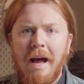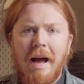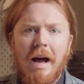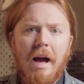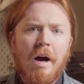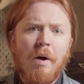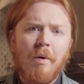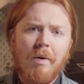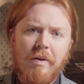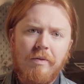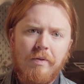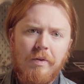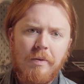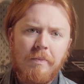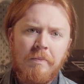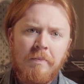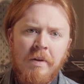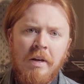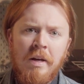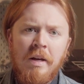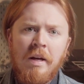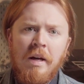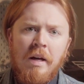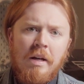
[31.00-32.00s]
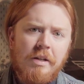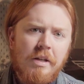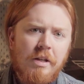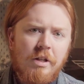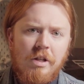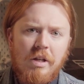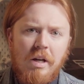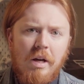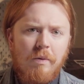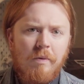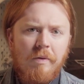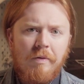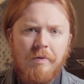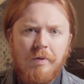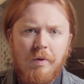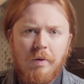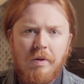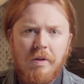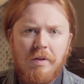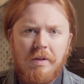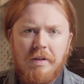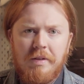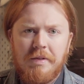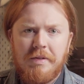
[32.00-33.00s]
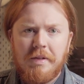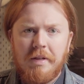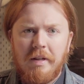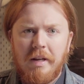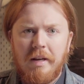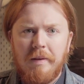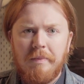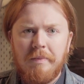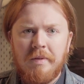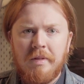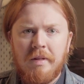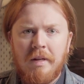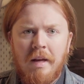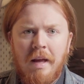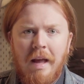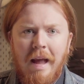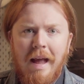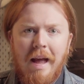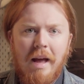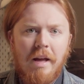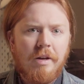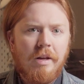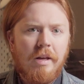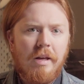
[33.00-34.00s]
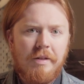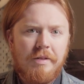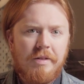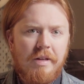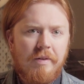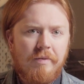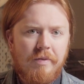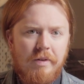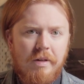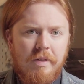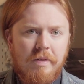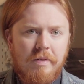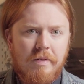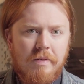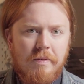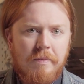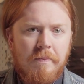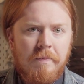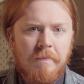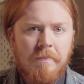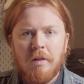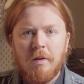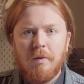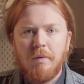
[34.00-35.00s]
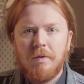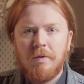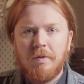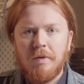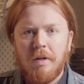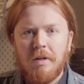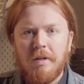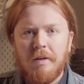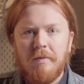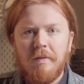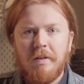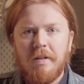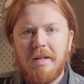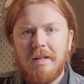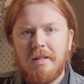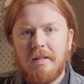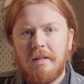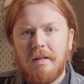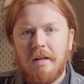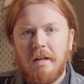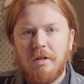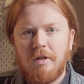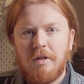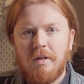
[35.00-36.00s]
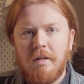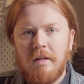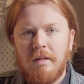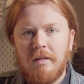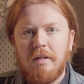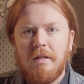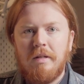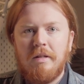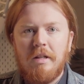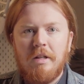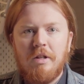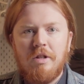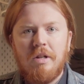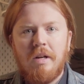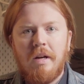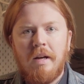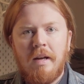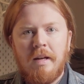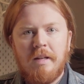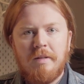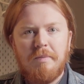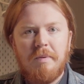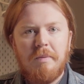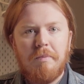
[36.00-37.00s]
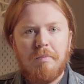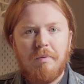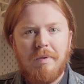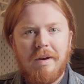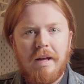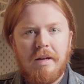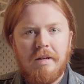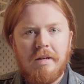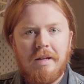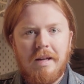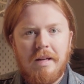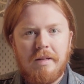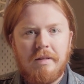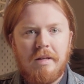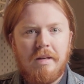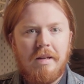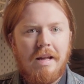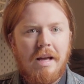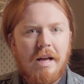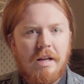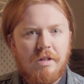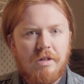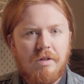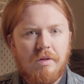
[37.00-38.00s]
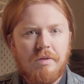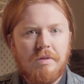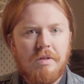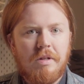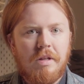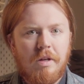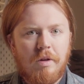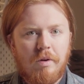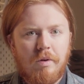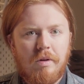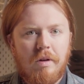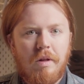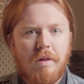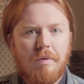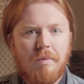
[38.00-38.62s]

However, DJI refuted these claims and its evidence. The result of the designation is that DJI has been branded as a national security